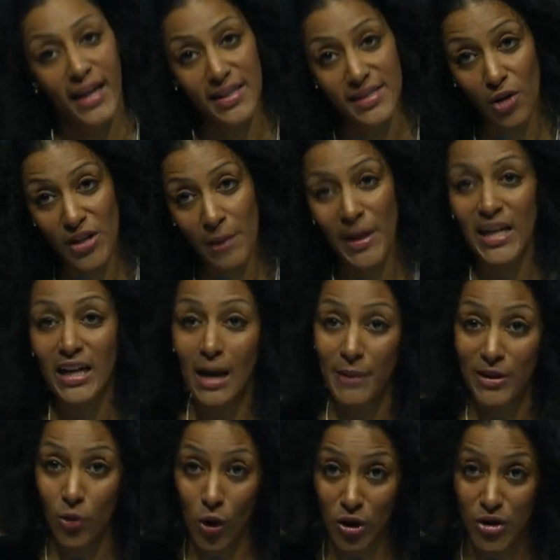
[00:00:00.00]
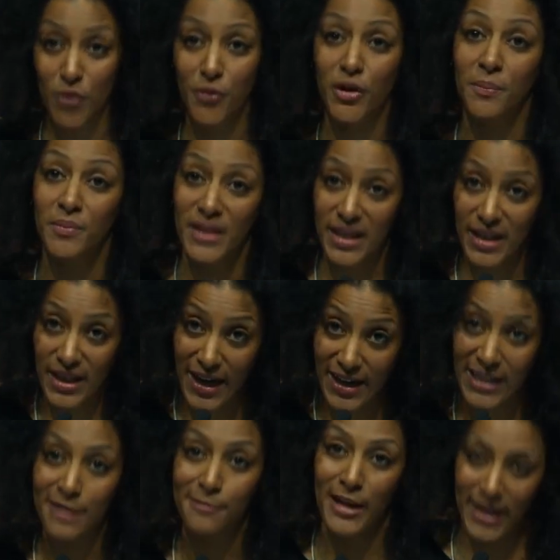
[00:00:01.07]
South America, but also from the
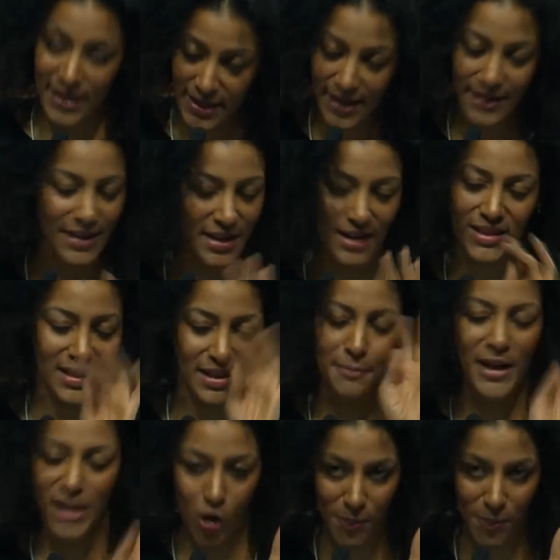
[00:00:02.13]
Caribbean. It's a very